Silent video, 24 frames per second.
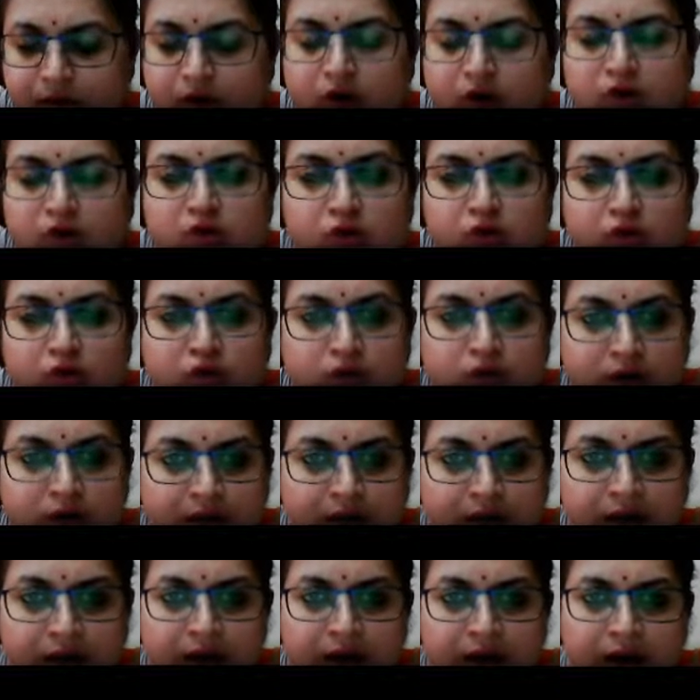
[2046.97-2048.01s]
So
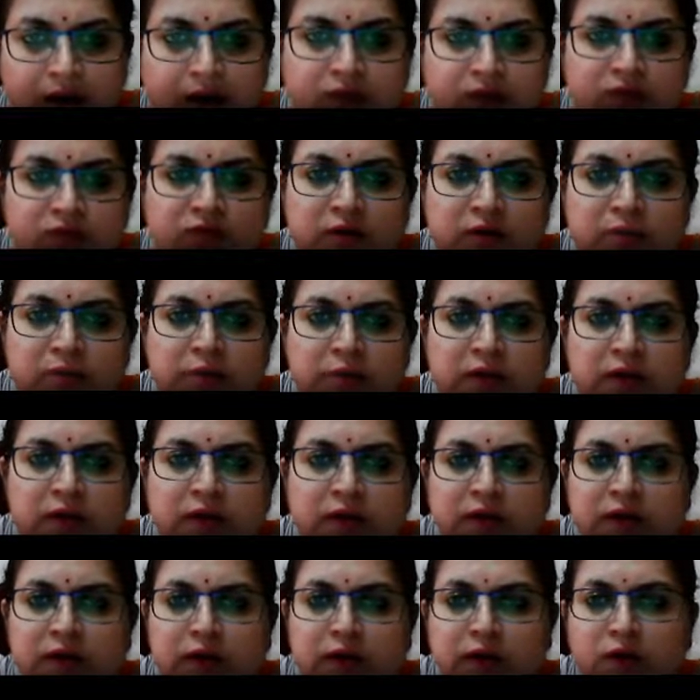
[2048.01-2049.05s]
today I will
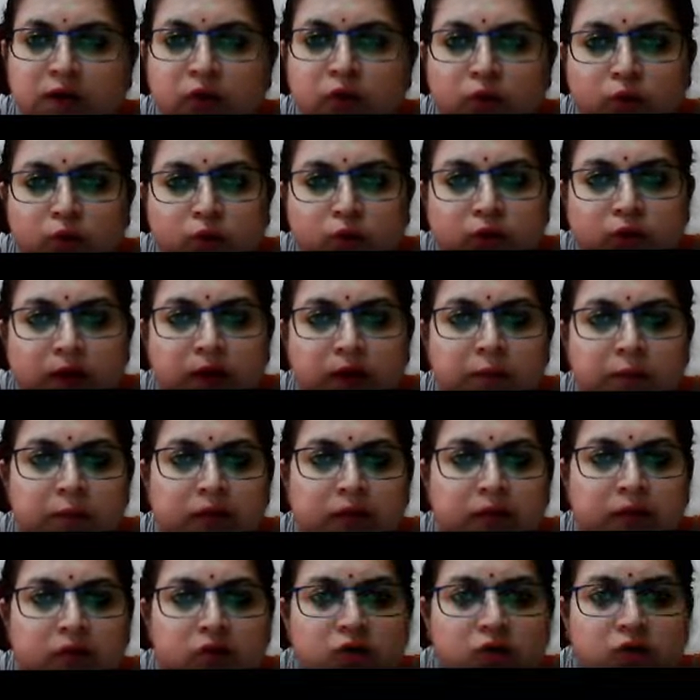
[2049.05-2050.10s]
be concluding
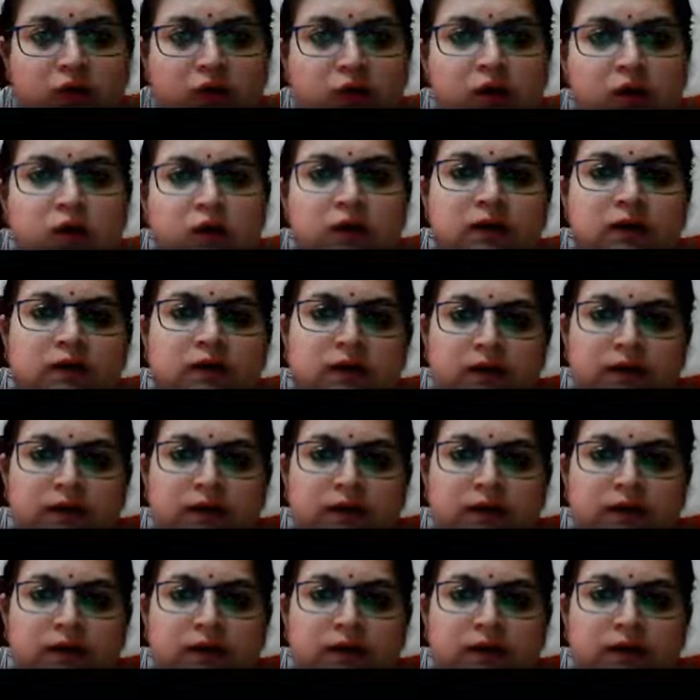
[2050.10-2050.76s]
my talk